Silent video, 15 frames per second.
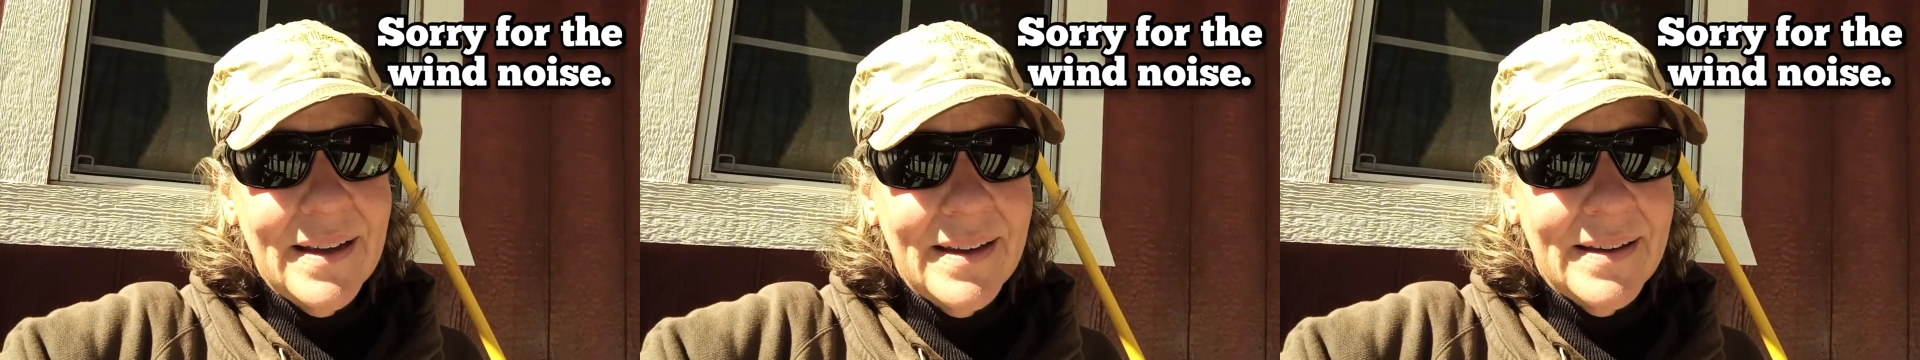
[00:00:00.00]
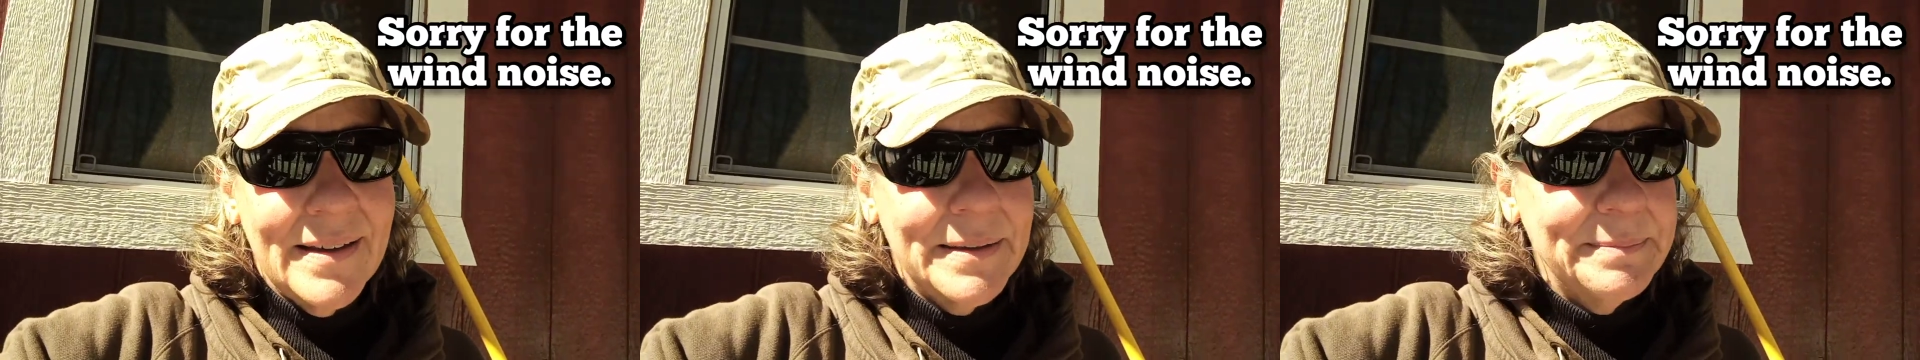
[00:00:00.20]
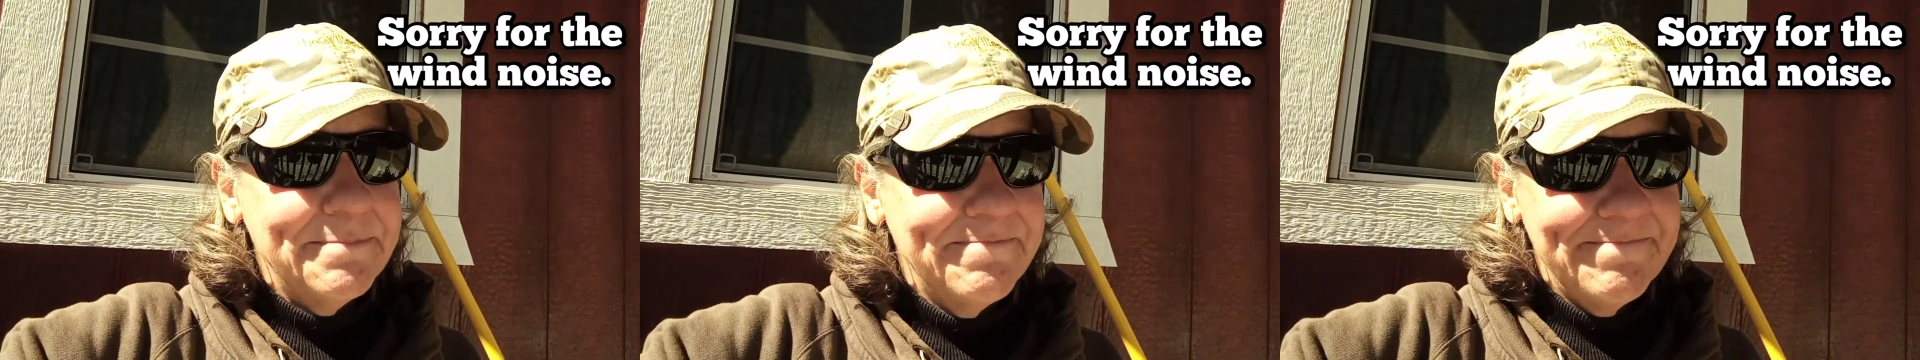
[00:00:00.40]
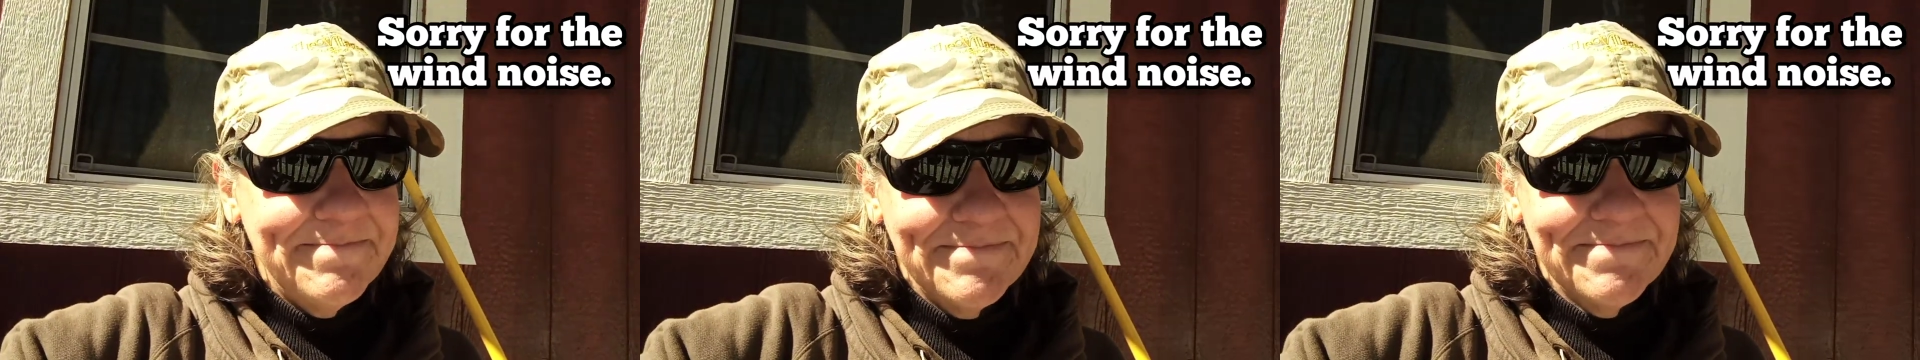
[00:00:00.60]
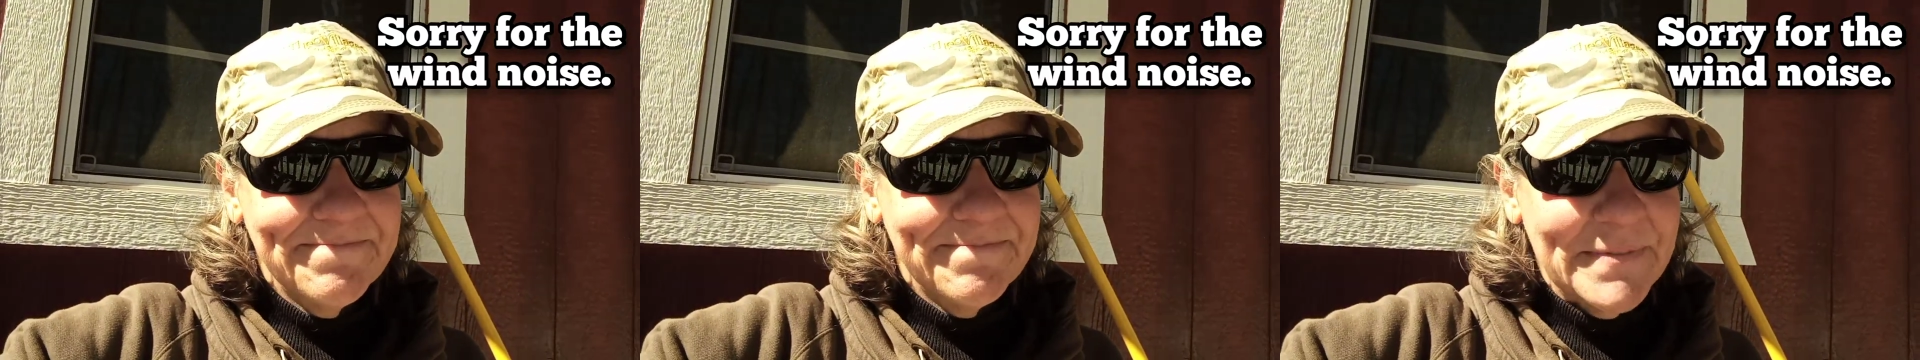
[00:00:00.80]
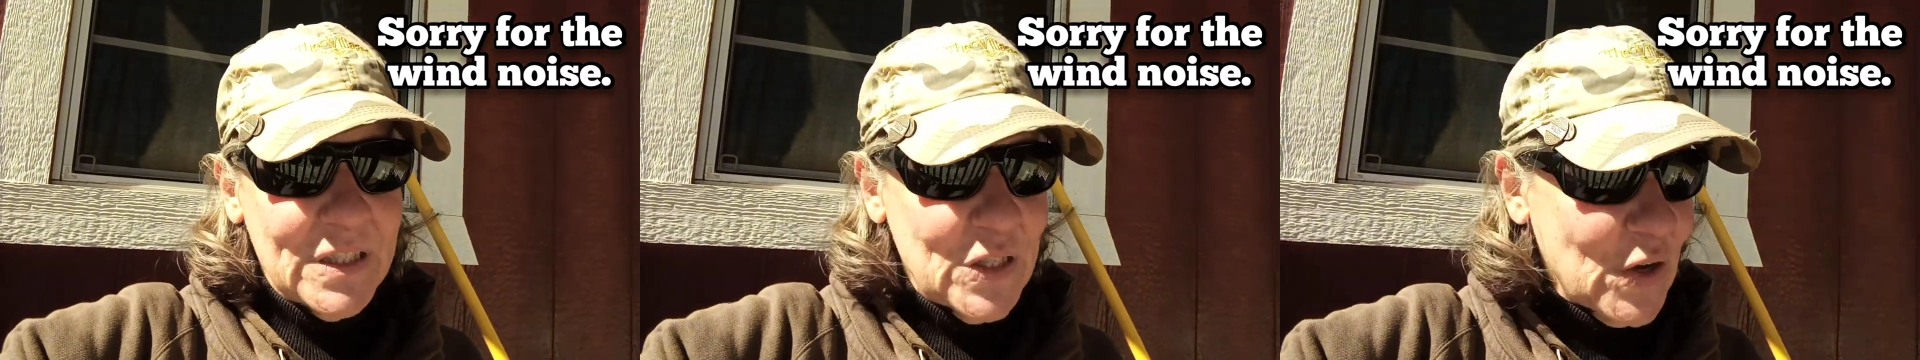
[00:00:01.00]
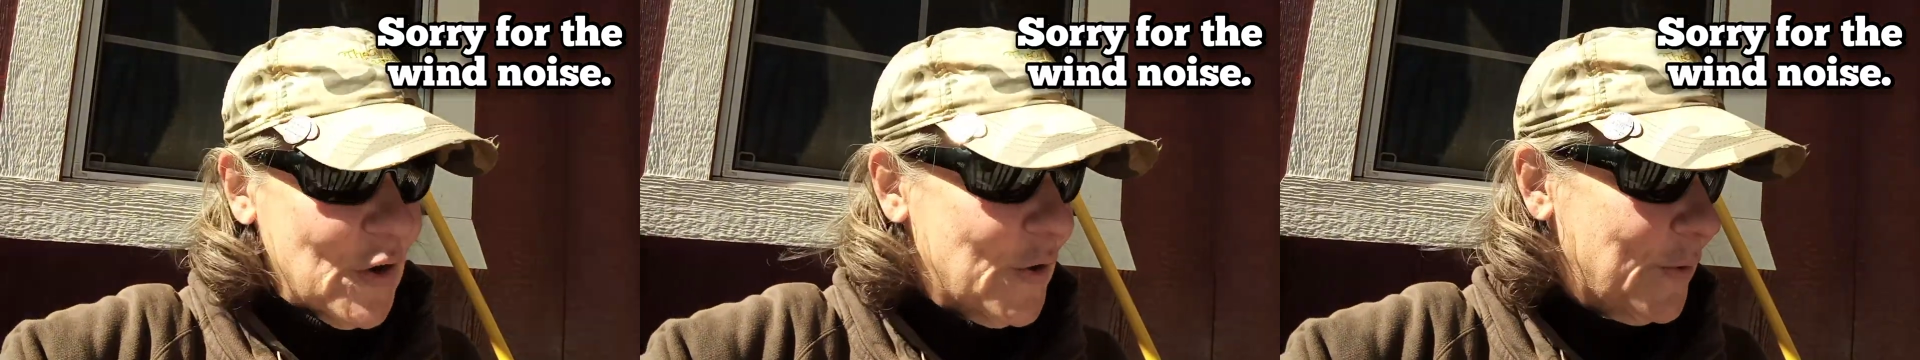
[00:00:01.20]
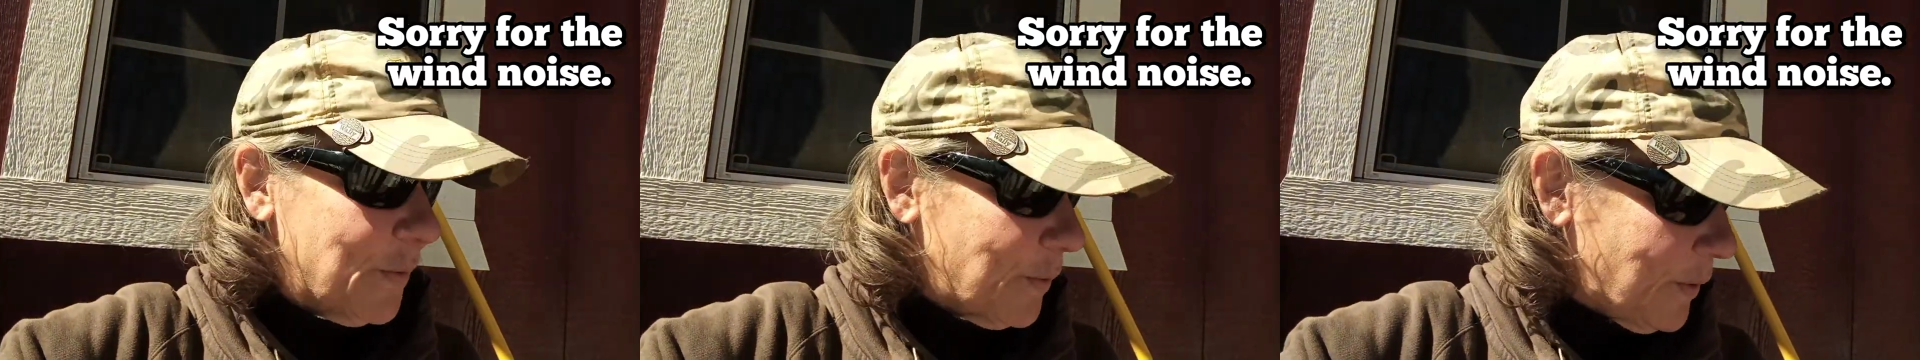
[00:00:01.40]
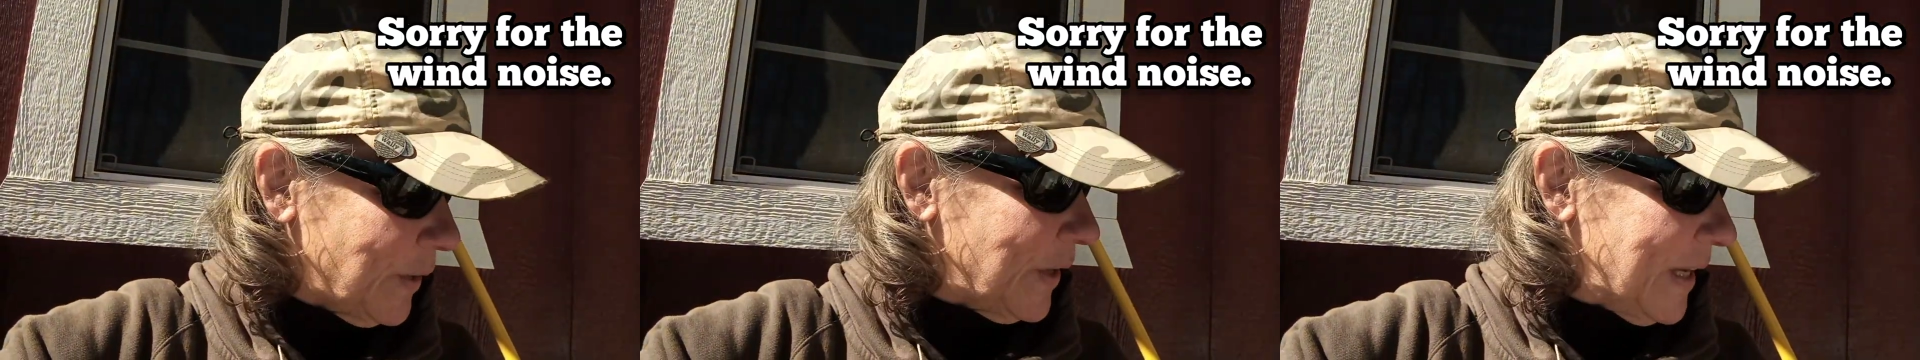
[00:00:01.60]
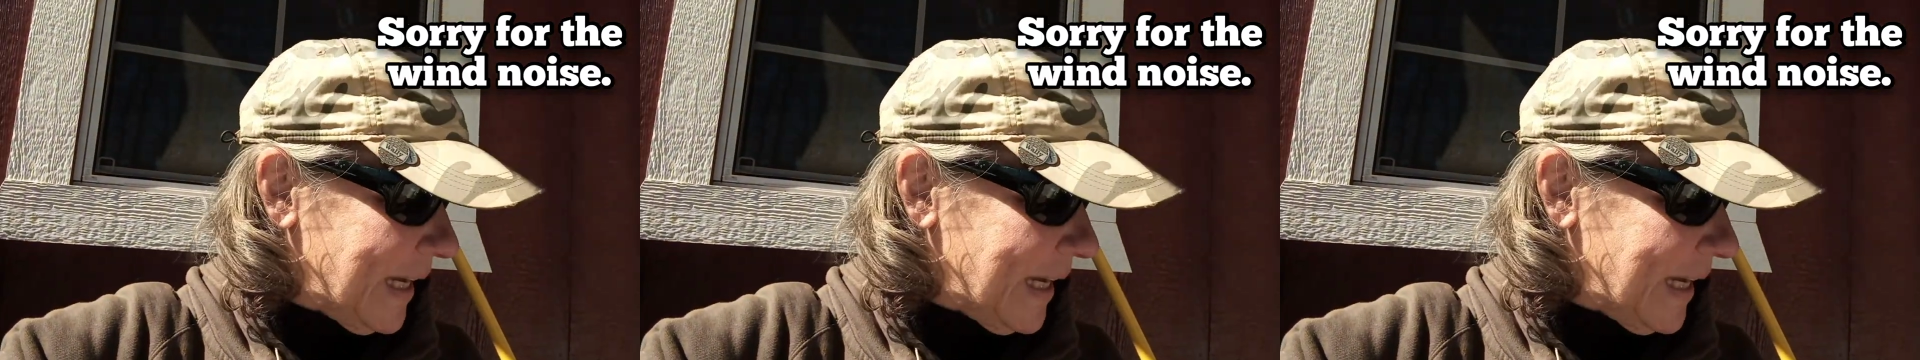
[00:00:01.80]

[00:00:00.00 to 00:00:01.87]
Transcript: Um, so